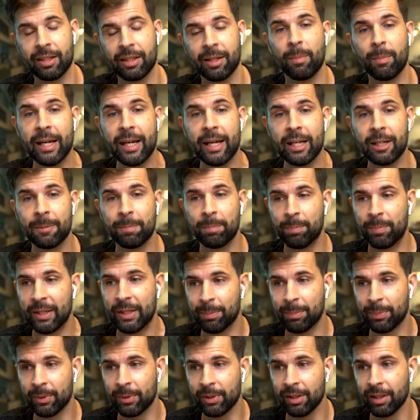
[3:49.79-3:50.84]
Make
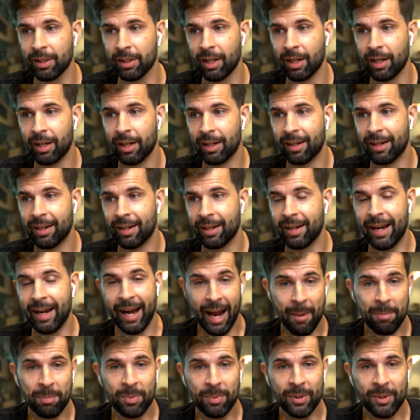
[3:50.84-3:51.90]
people
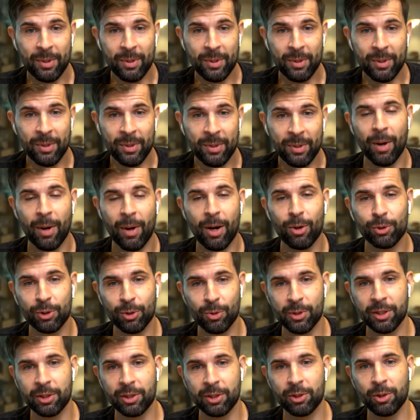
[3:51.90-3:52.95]
happy about
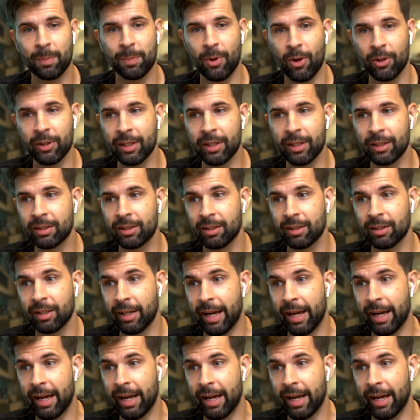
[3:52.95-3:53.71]
using your product,